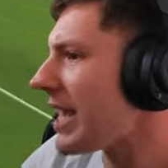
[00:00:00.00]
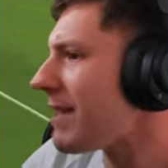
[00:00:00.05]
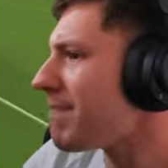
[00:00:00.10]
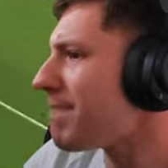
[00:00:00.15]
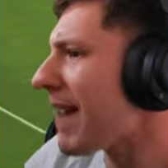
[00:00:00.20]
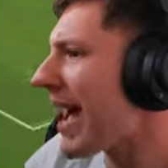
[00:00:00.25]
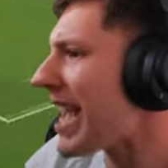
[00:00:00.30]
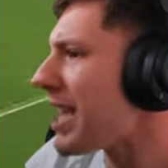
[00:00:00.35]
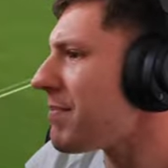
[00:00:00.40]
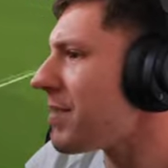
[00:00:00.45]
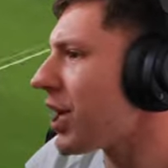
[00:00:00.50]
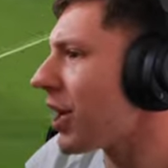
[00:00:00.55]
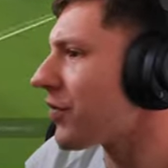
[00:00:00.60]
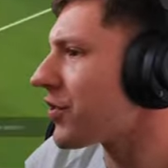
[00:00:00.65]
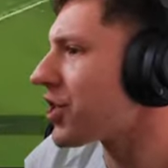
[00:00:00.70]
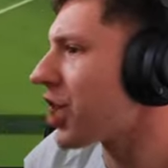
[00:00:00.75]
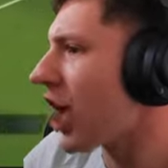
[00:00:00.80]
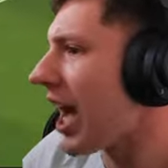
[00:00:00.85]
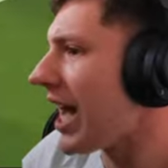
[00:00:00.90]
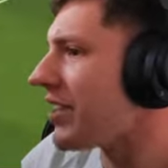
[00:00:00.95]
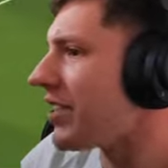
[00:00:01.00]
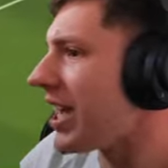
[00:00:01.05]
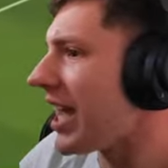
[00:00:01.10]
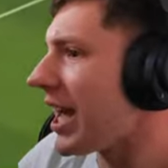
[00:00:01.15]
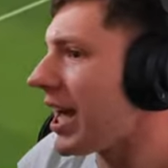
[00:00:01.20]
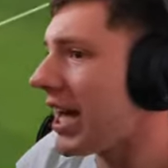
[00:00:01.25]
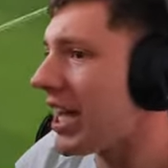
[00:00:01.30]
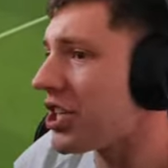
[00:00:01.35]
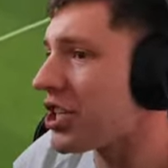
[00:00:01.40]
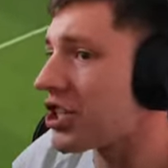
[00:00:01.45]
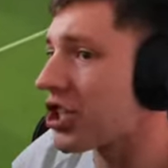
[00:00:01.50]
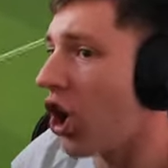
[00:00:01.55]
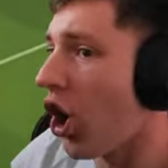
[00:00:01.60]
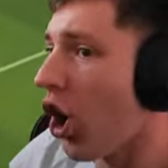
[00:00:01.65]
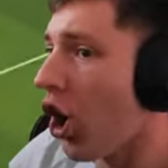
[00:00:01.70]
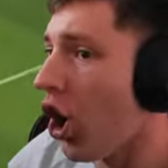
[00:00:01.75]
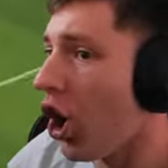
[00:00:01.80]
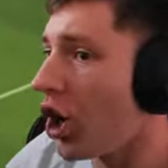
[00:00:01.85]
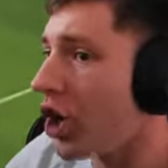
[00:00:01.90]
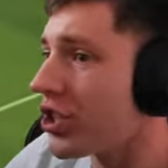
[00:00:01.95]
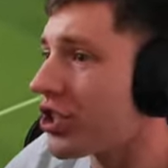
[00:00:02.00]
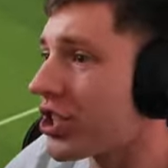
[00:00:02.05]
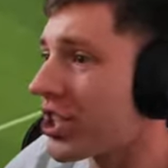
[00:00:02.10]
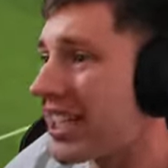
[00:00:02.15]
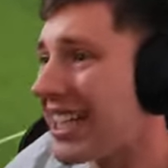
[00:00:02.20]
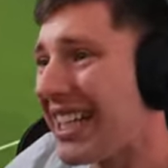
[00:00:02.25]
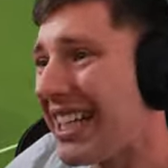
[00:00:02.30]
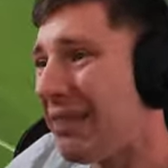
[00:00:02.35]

He may be offside there. He scored.